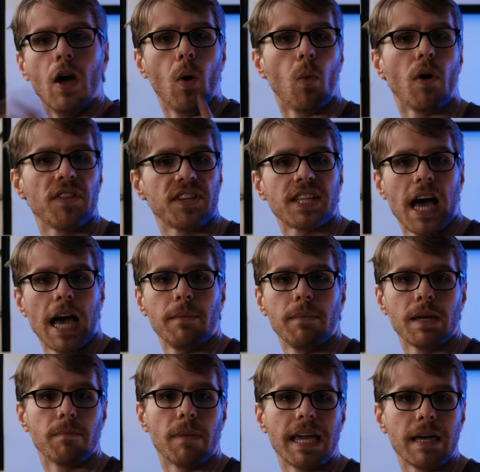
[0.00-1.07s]
While the
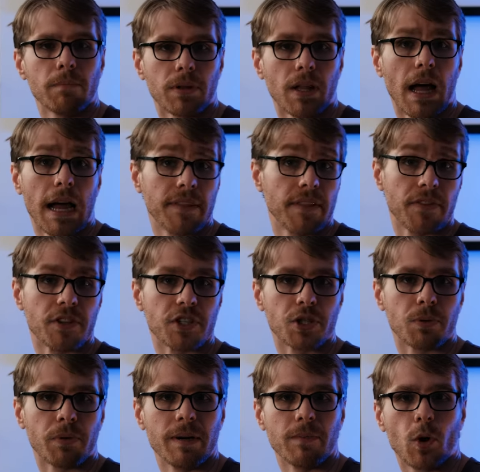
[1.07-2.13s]
timing may imply that the
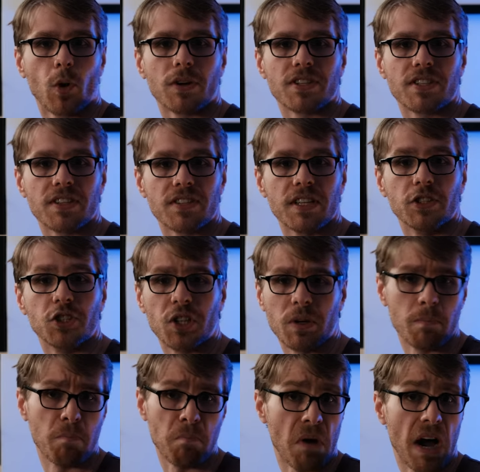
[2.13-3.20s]
Supreme Court's
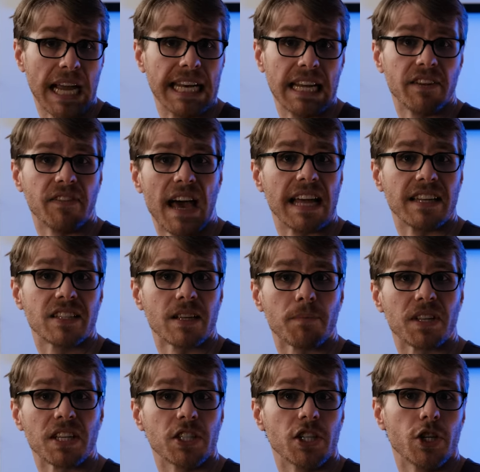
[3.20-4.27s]
decision might have had
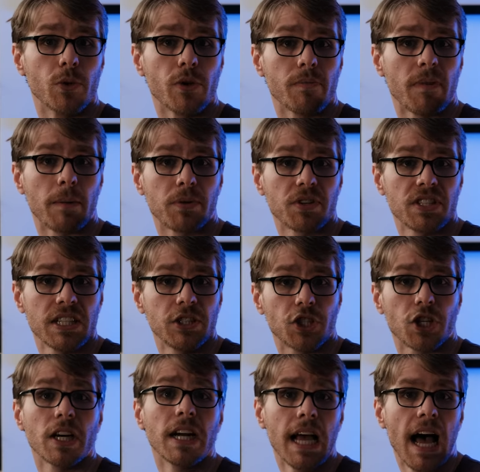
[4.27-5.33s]
something to do with my
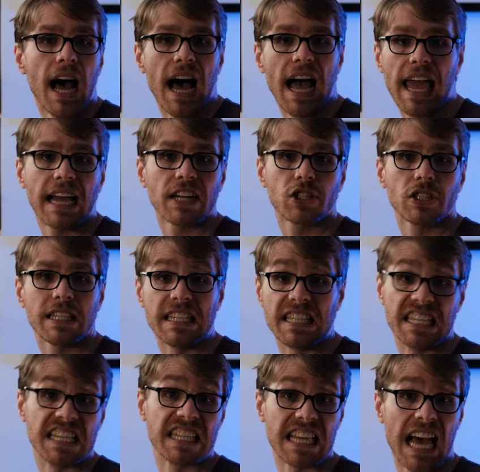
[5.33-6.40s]
procedure, I actually
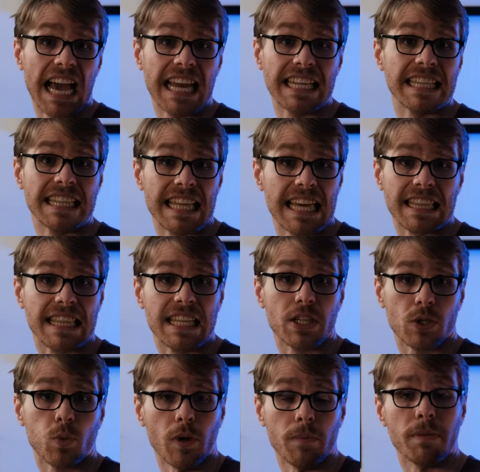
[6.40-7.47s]
decided that
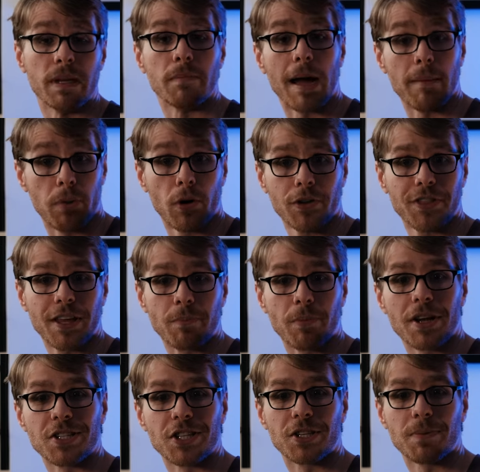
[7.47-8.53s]
this would be my birthday
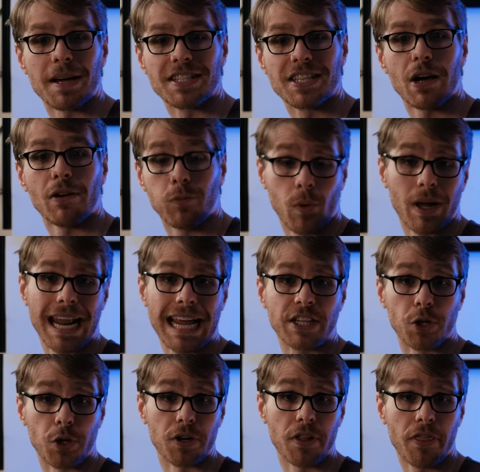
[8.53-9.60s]
present to myself when I
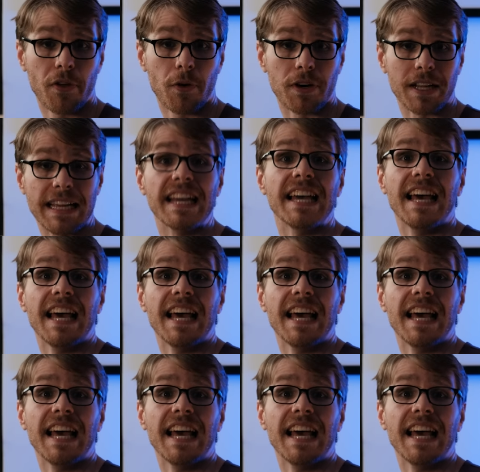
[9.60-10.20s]
turned 30.